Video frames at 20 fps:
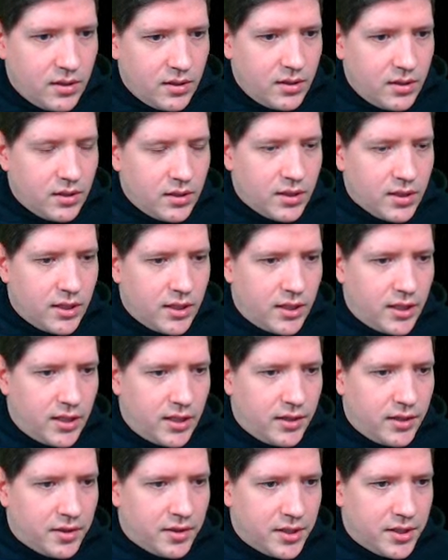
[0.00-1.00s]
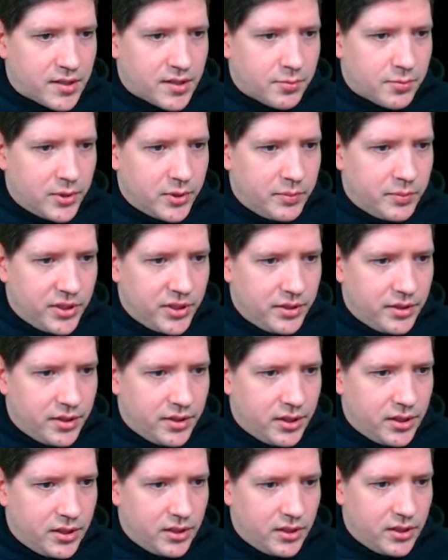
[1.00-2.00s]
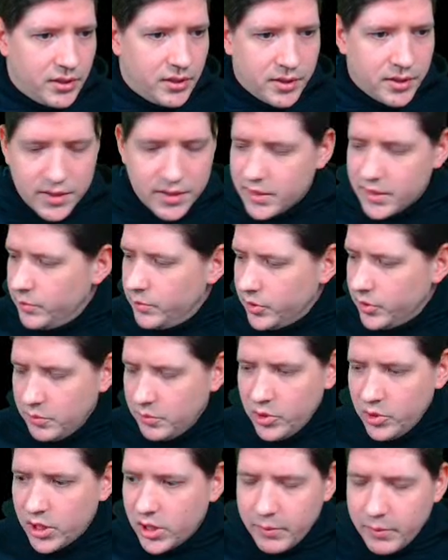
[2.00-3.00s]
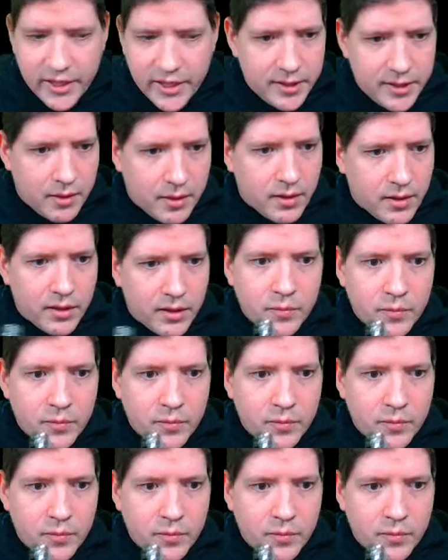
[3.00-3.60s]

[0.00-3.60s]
And this will be this is the more complicated thing.